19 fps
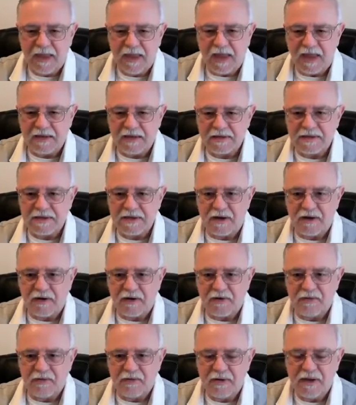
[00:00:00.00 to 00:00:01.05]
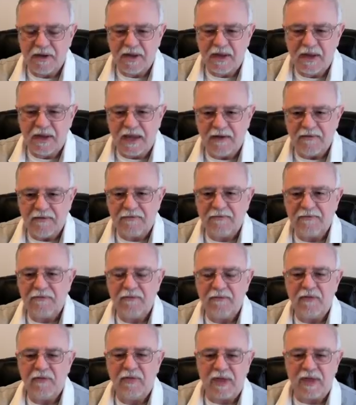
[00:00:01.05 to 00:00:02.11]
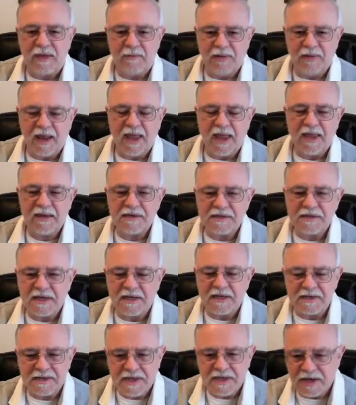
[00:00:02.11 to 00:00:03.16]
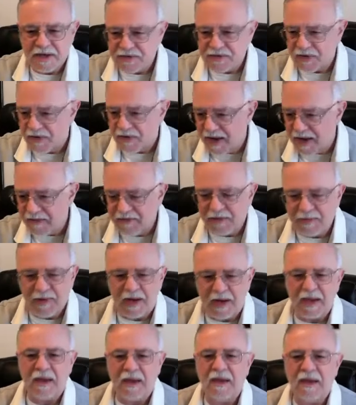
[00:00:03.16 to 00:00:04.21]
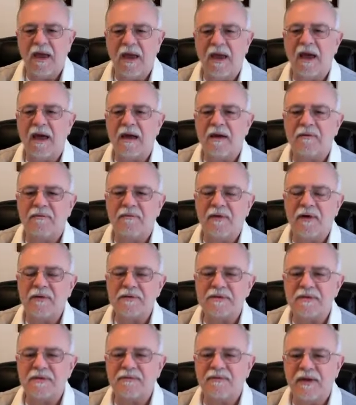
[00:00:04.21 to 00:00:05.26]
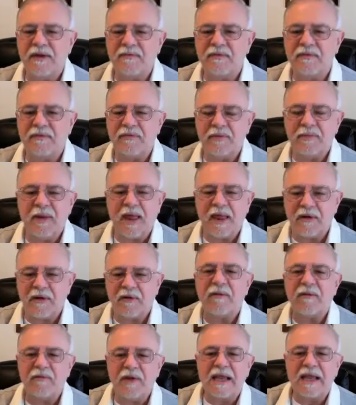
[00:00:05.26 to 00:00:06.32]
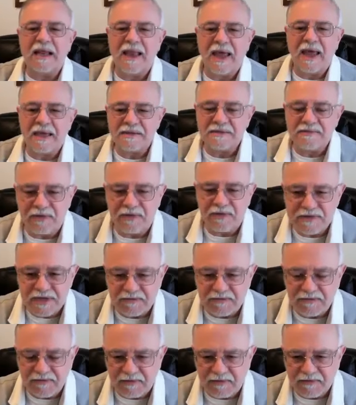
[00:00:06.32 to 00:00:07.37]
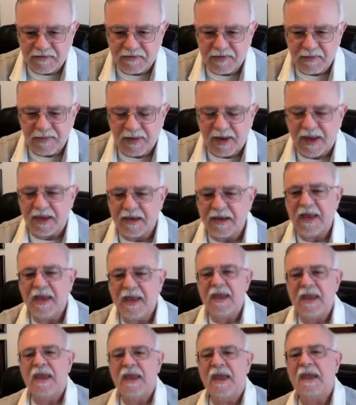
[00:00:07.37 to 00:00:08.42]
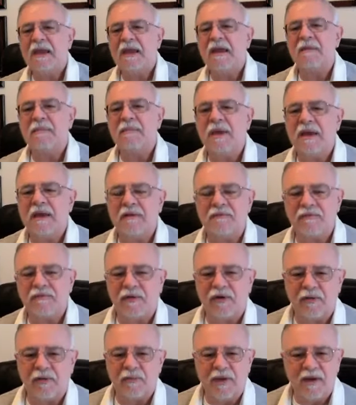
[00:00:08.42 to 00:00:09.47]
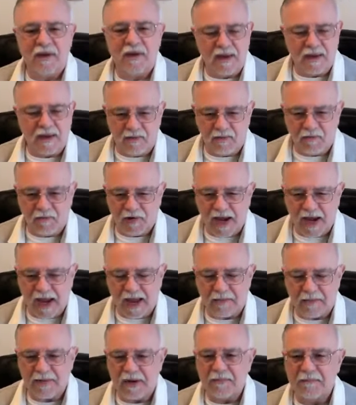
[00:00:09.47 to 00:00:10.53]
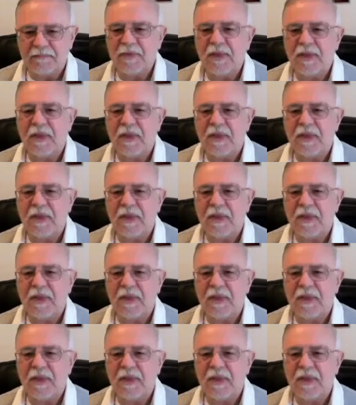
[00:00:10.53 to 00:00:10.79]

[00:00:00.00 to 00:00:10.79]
And so if the plan is consensual, everybody votes in favor of the plan, or every class votes in favor of the plan, it can be confirmed and we're happy.